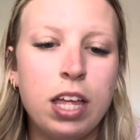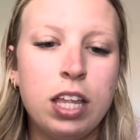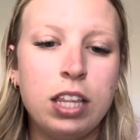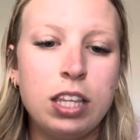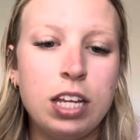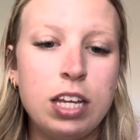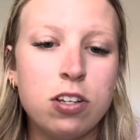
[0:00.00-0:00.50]

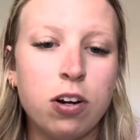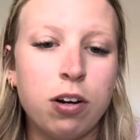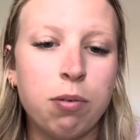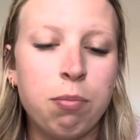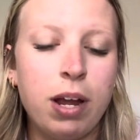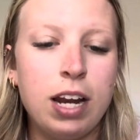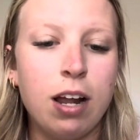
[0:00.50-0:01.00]
These are
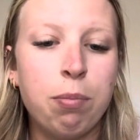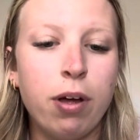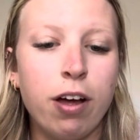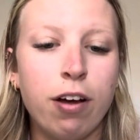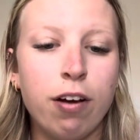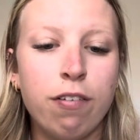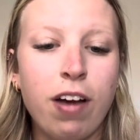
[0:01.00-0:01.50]
made up
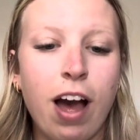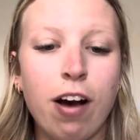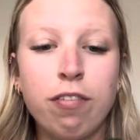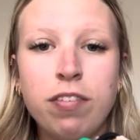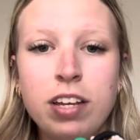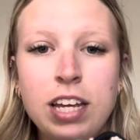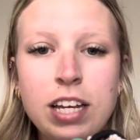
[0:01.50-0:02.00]
of
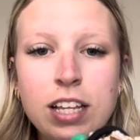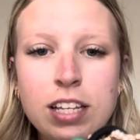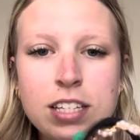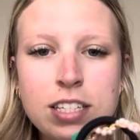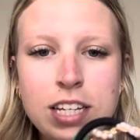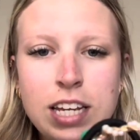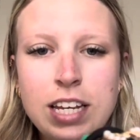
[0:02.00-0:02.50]
alpha
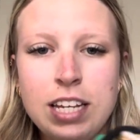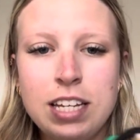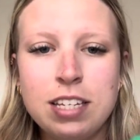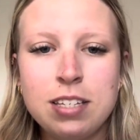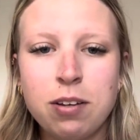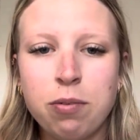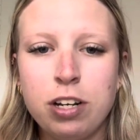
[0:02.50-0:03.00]

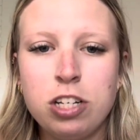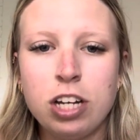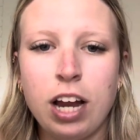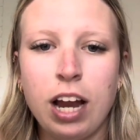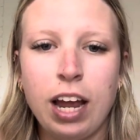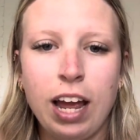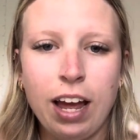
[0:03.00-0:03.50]
helices, which
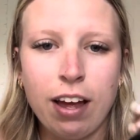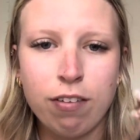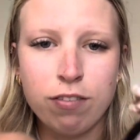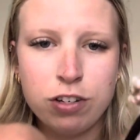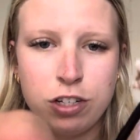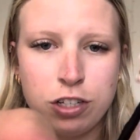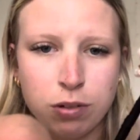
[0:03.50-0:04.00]
I
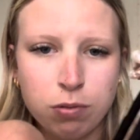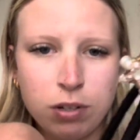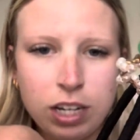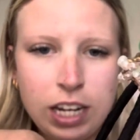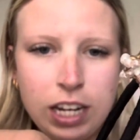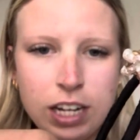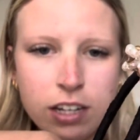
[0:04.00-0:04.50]
have shown
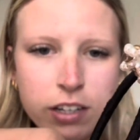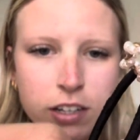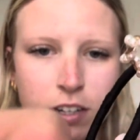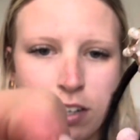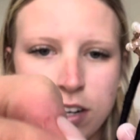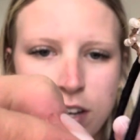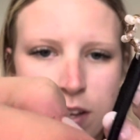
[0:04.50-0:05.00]

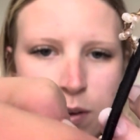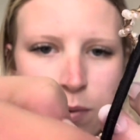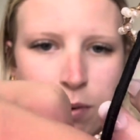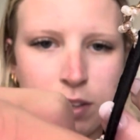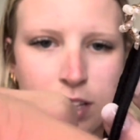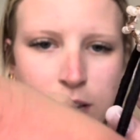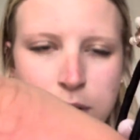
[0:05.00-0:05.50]
here
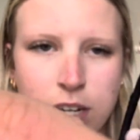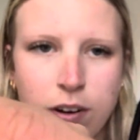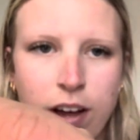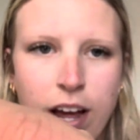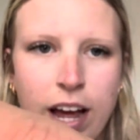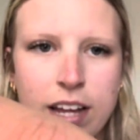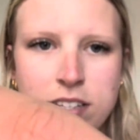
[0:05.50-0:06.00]
with the amino
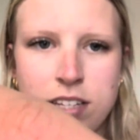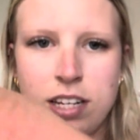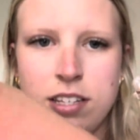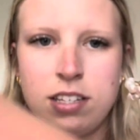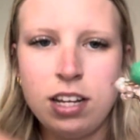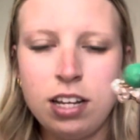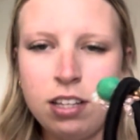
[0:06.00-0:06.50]

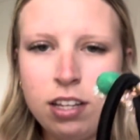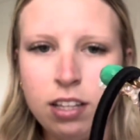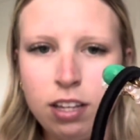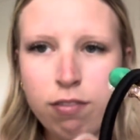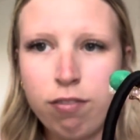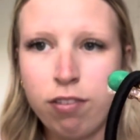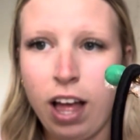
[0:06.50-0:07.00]
acids, and then
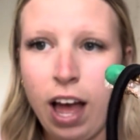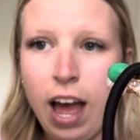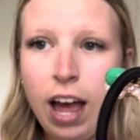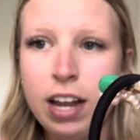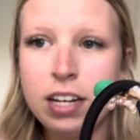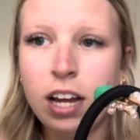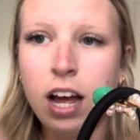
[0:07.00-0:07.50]
the
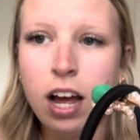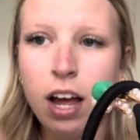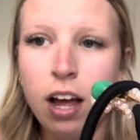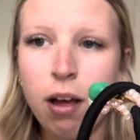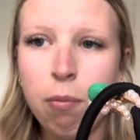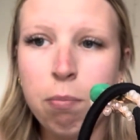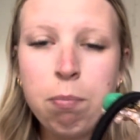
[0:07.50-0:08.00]
flat
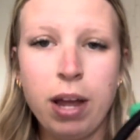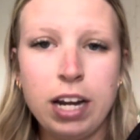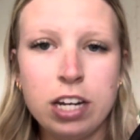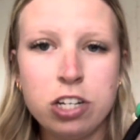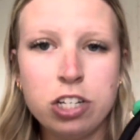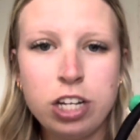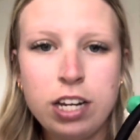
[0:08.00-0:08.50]

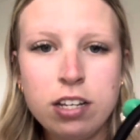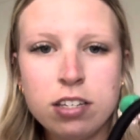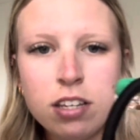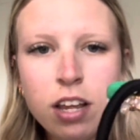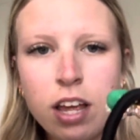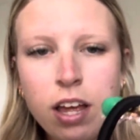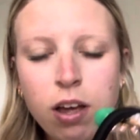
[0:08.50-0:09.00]
beta sheets,
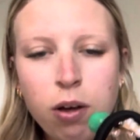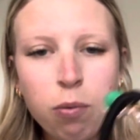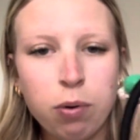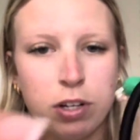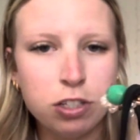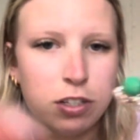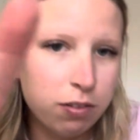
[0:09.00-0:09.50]

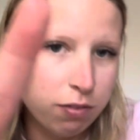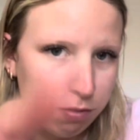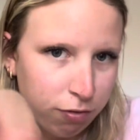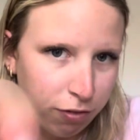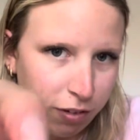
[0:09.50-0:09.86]
The